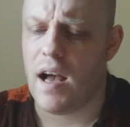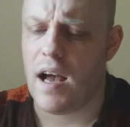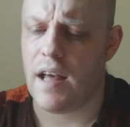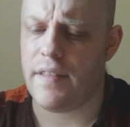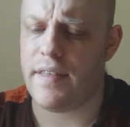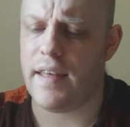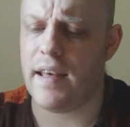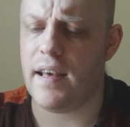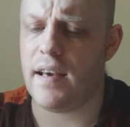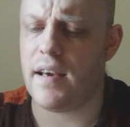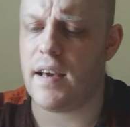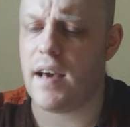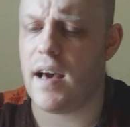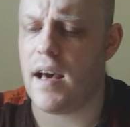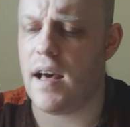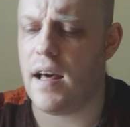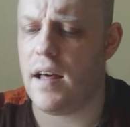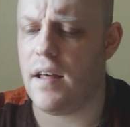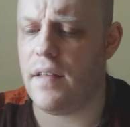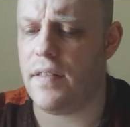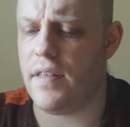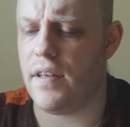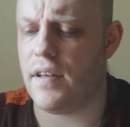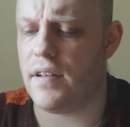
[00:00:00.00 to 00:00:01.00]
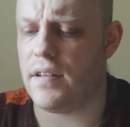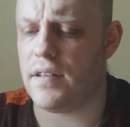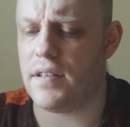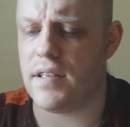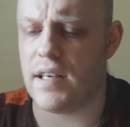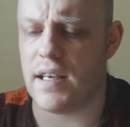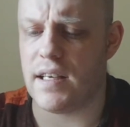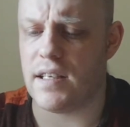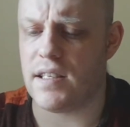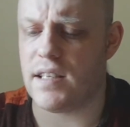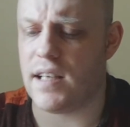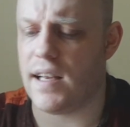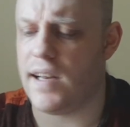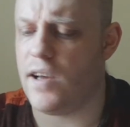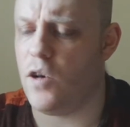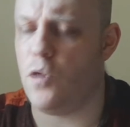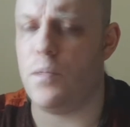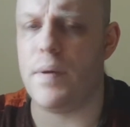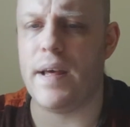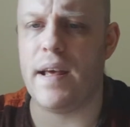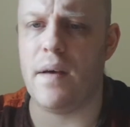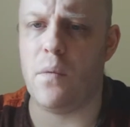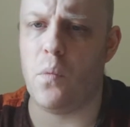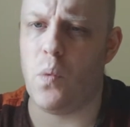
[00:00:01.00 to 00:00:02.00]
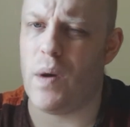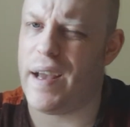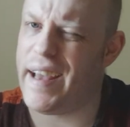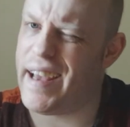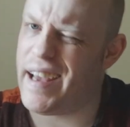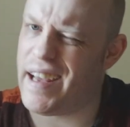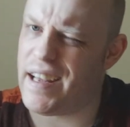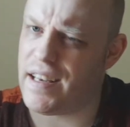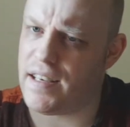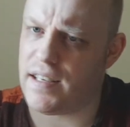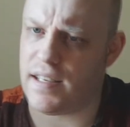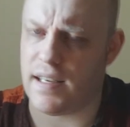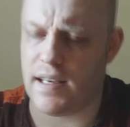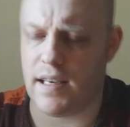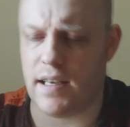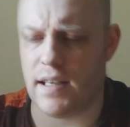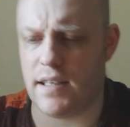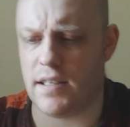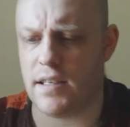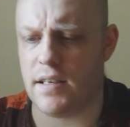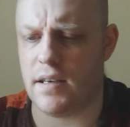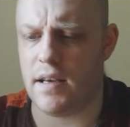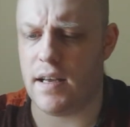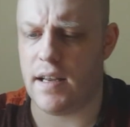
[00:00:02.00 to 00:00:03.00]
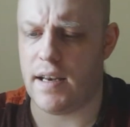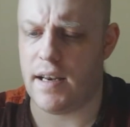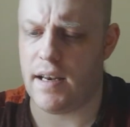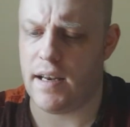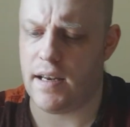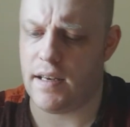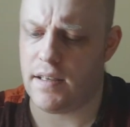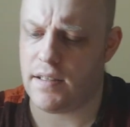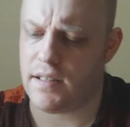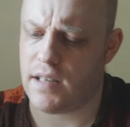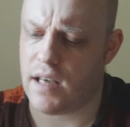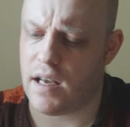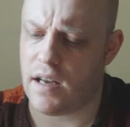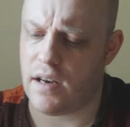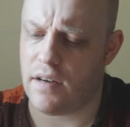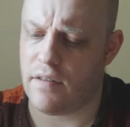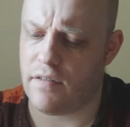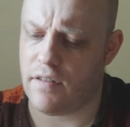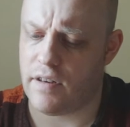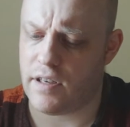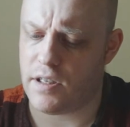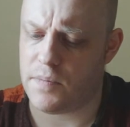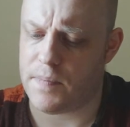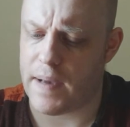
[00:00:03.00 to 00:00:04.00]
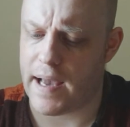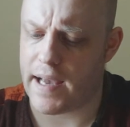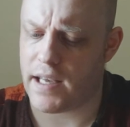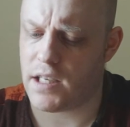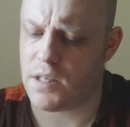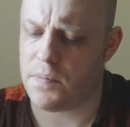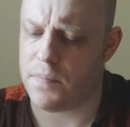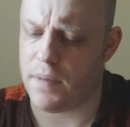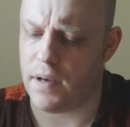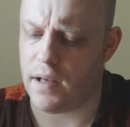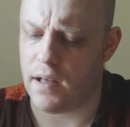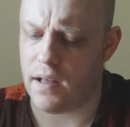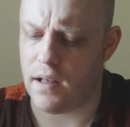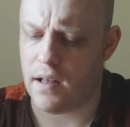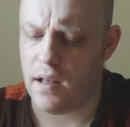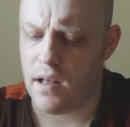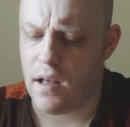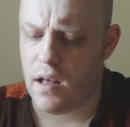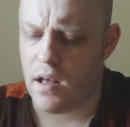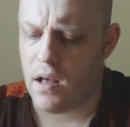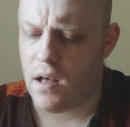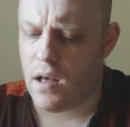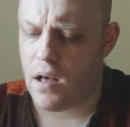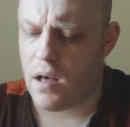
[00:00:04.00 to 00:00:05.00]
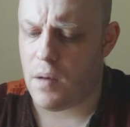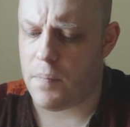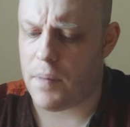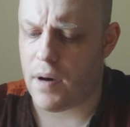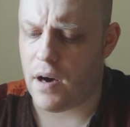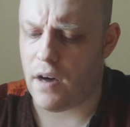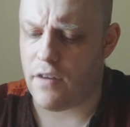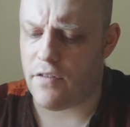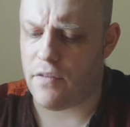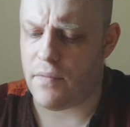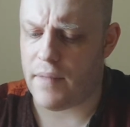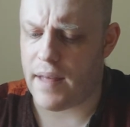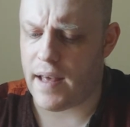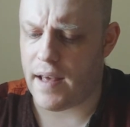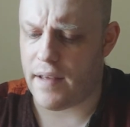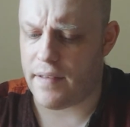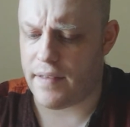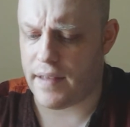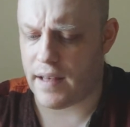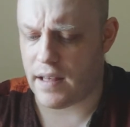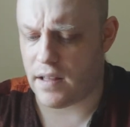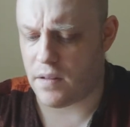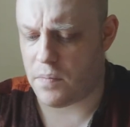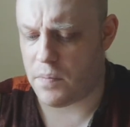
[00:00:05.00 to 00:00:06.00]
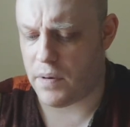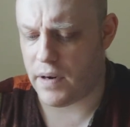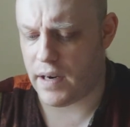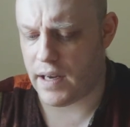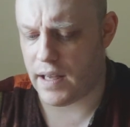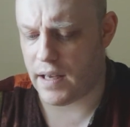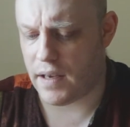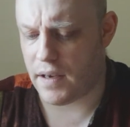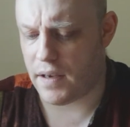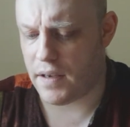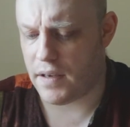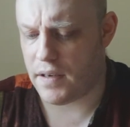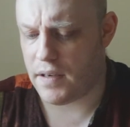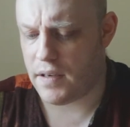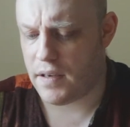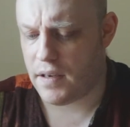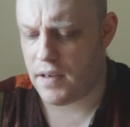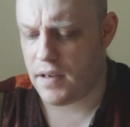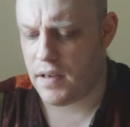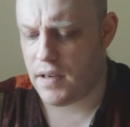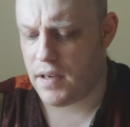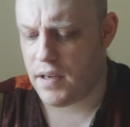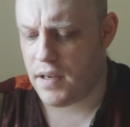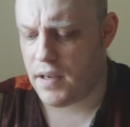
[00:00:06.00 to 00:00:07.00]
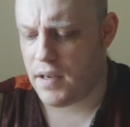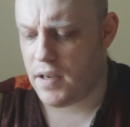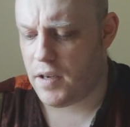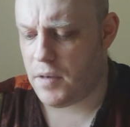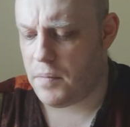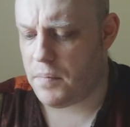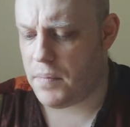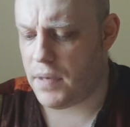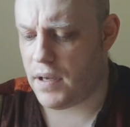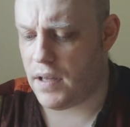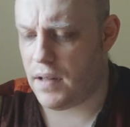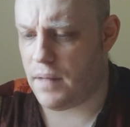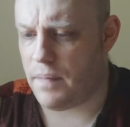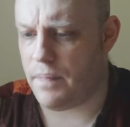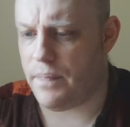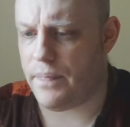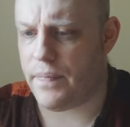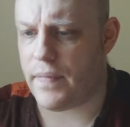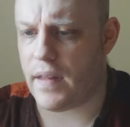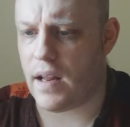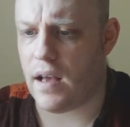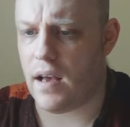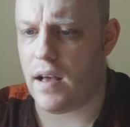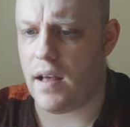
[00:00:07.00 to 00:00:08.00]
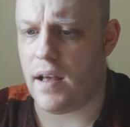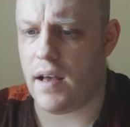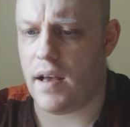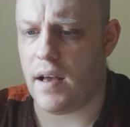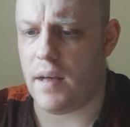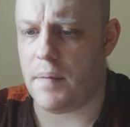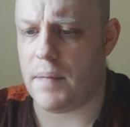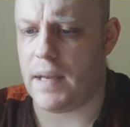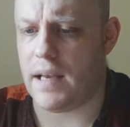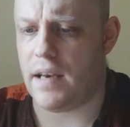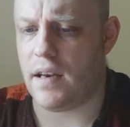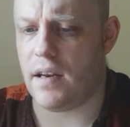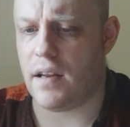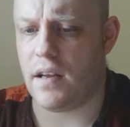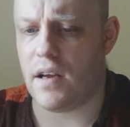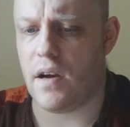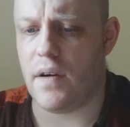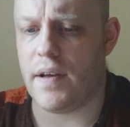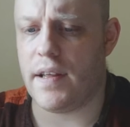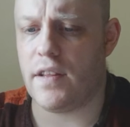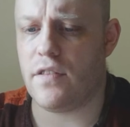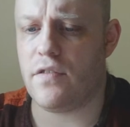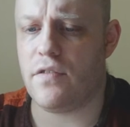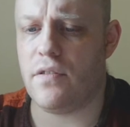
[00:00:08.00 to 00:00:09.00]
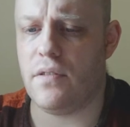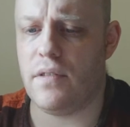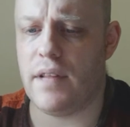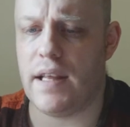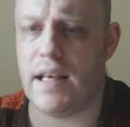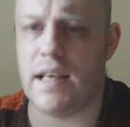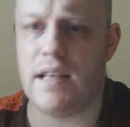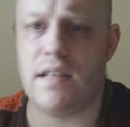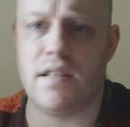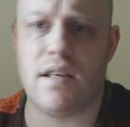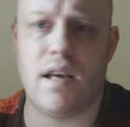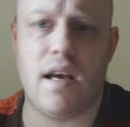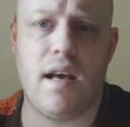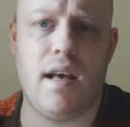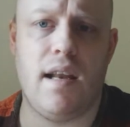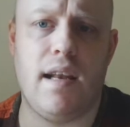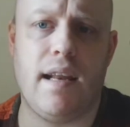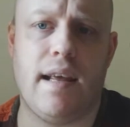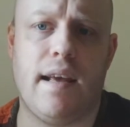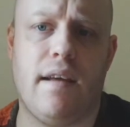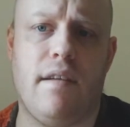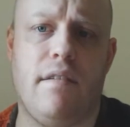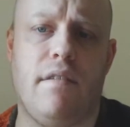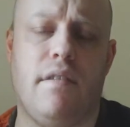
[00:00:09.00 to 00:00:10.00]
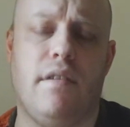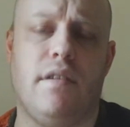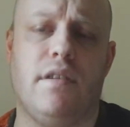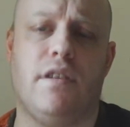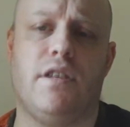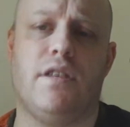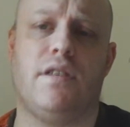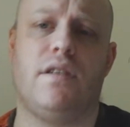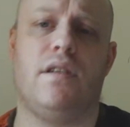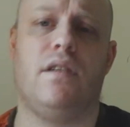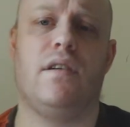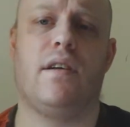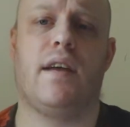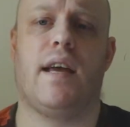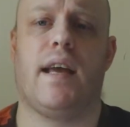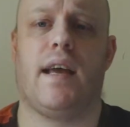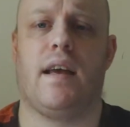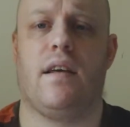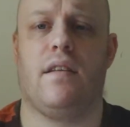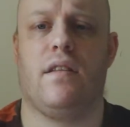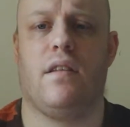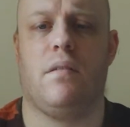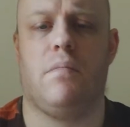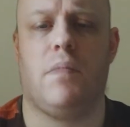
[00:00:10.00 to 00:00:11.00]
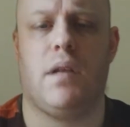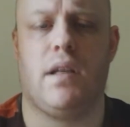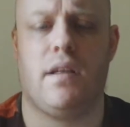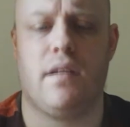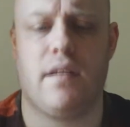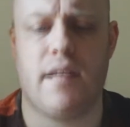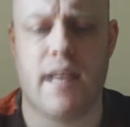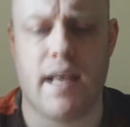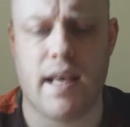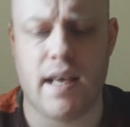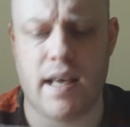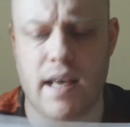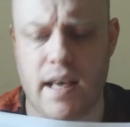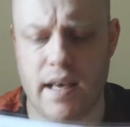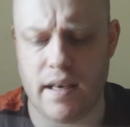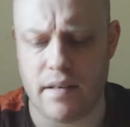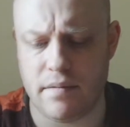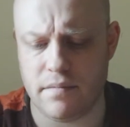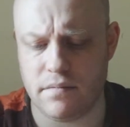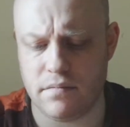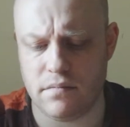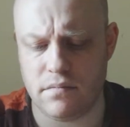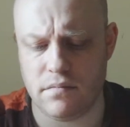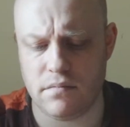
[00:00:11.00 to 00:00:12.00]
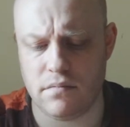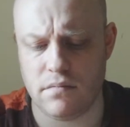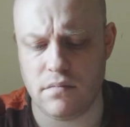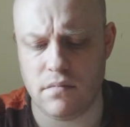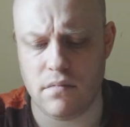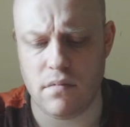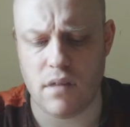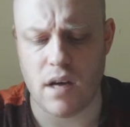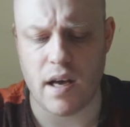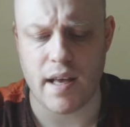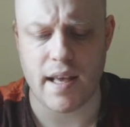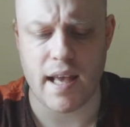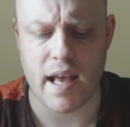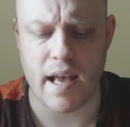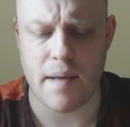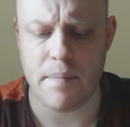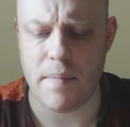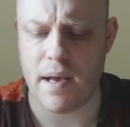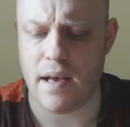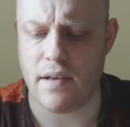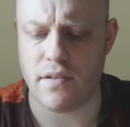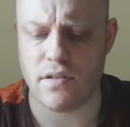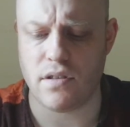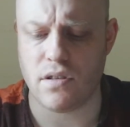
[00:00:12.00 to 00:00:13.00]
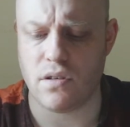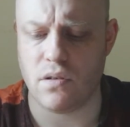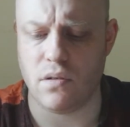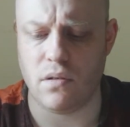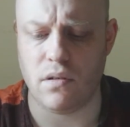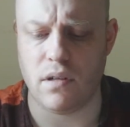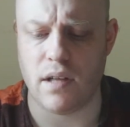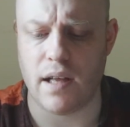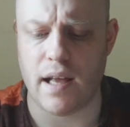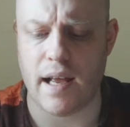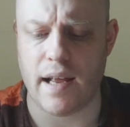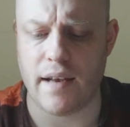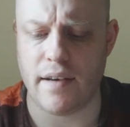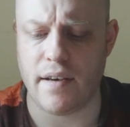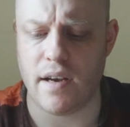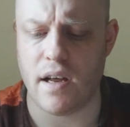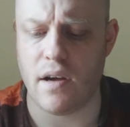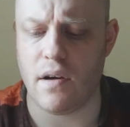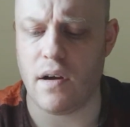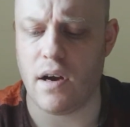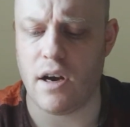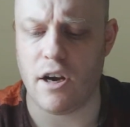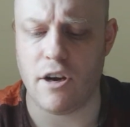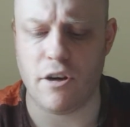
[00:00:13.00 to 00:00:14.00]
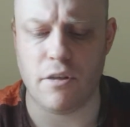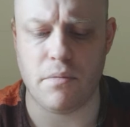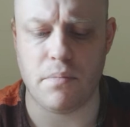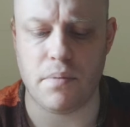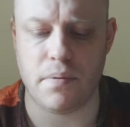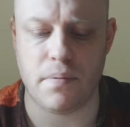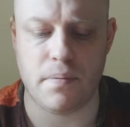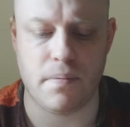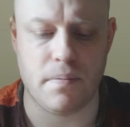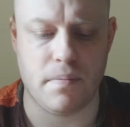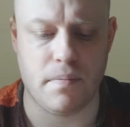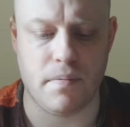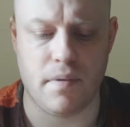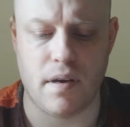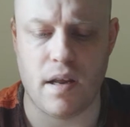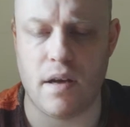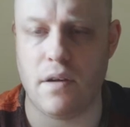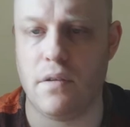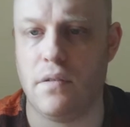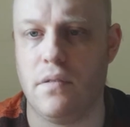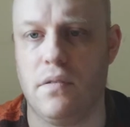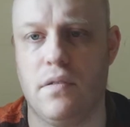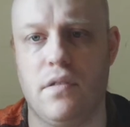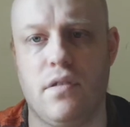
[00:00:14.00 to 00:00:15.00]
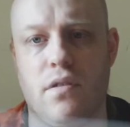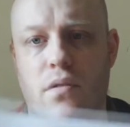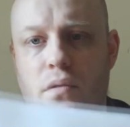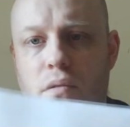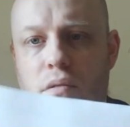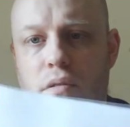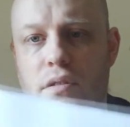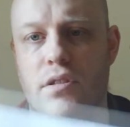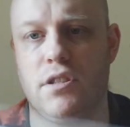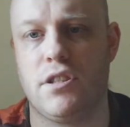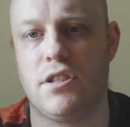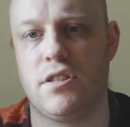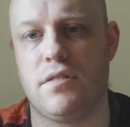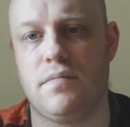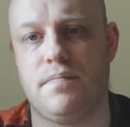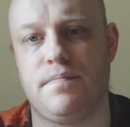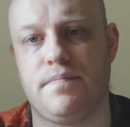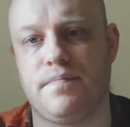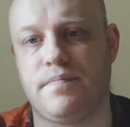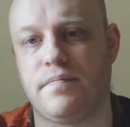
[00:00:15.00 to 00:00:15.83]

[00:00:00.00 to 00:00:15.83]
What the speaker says: I think that it's a little bit weird in a certain respects, but apart from that, I think it's pretty good. But I mean, going through these earlier and just looking at them and thinking, I came out of school, I had no hope, no thoughts,